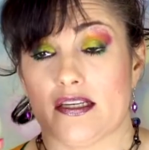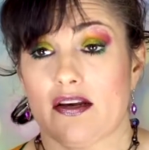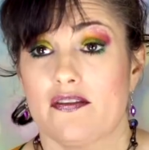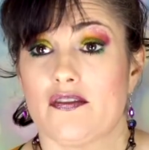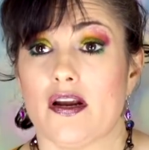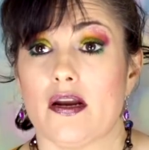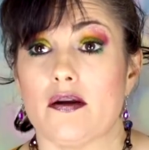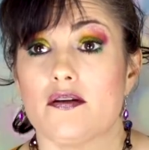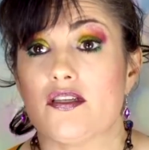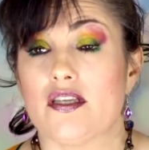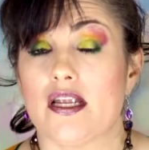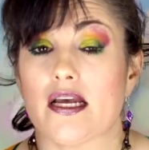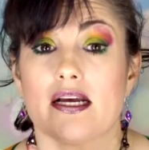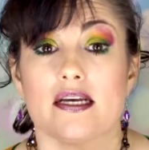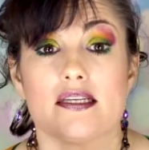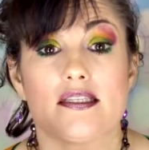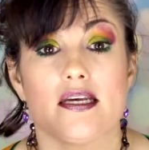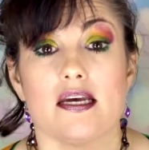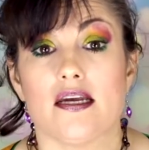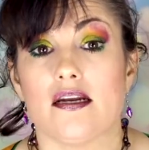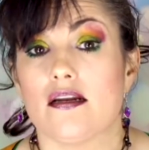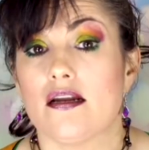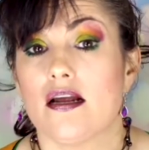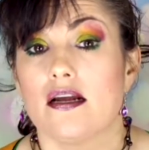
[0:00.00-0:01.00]
I've got, like I
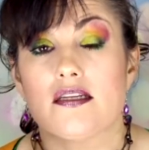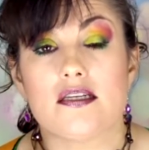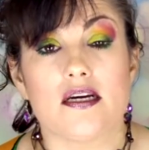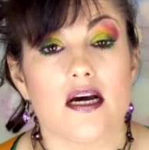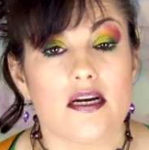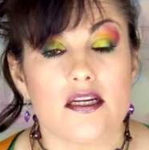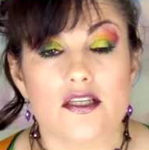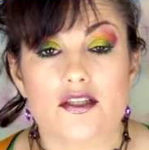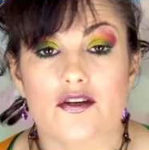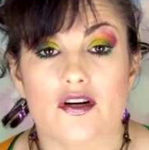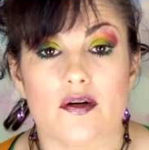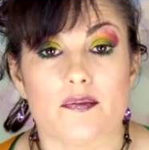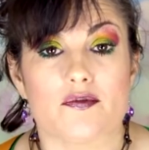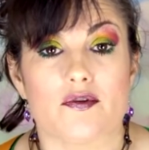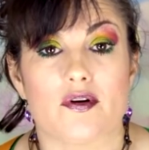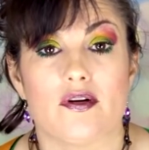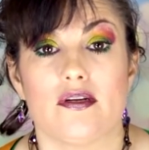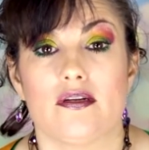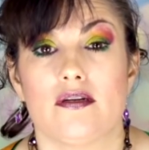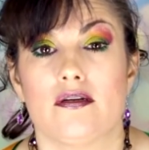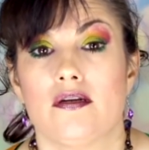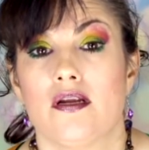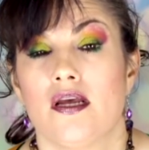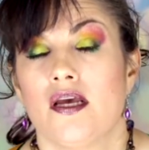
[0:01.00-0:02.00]
said, a ton of scripts
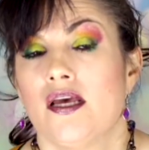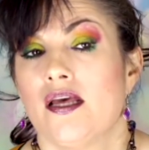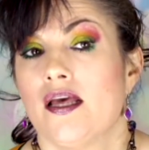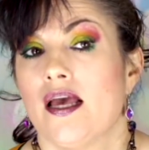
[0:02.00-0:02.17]
written